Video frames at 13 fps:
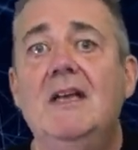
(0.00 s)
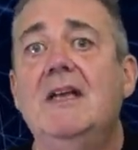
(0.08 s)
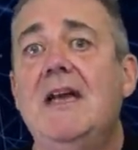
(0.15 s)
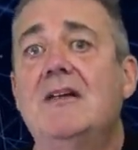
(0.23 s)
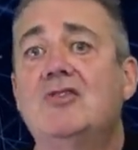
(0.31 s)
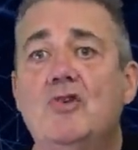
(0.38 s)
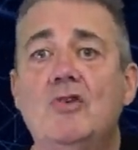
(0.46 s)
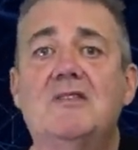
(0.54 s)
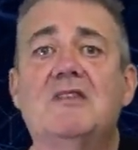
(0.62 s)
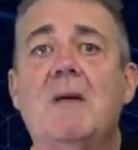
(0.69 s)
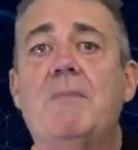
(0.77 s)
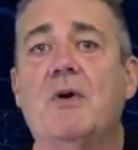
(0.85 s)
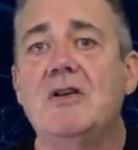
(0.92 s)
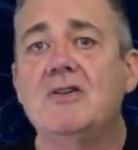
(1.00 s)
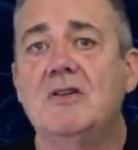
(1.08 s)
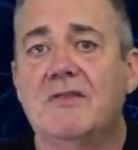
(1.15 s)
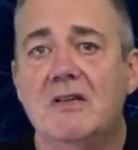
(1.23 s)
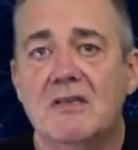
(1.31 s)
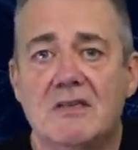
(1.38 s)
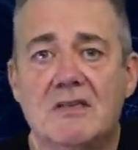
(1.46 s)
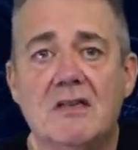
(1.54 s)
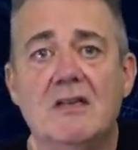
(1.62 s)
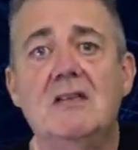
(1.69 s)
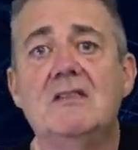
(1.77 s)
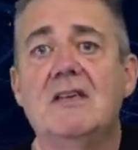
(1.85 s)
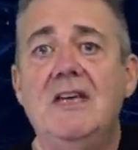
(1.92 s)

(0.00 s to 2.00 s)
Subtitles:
It has good separation of concerns.